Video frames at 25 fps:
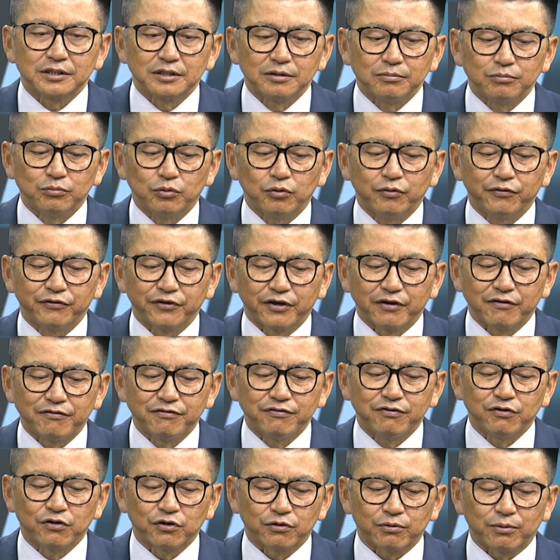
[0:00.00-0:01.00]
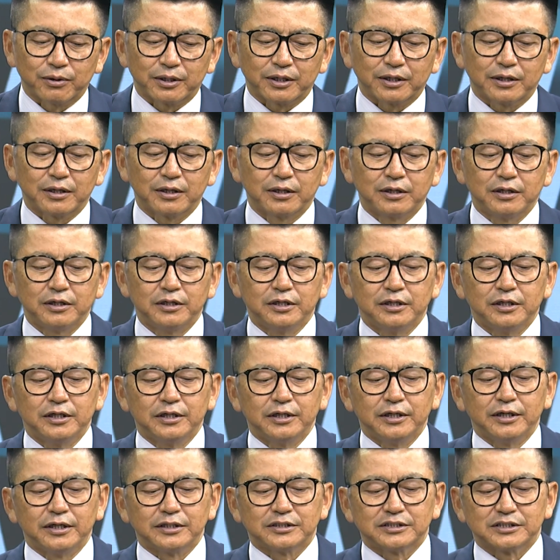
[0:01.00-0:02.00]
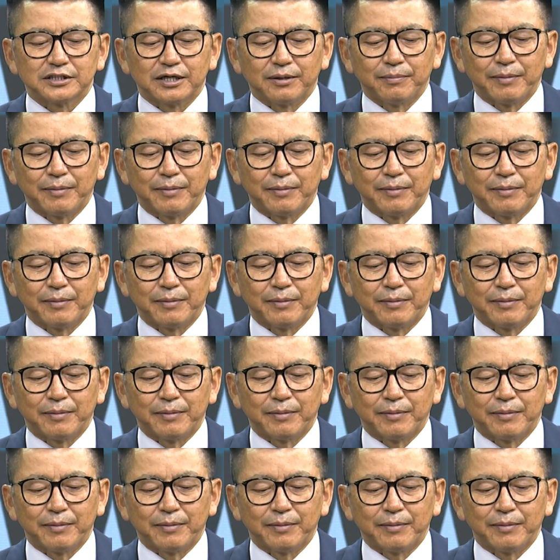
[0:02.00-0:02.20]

moving forward. It's a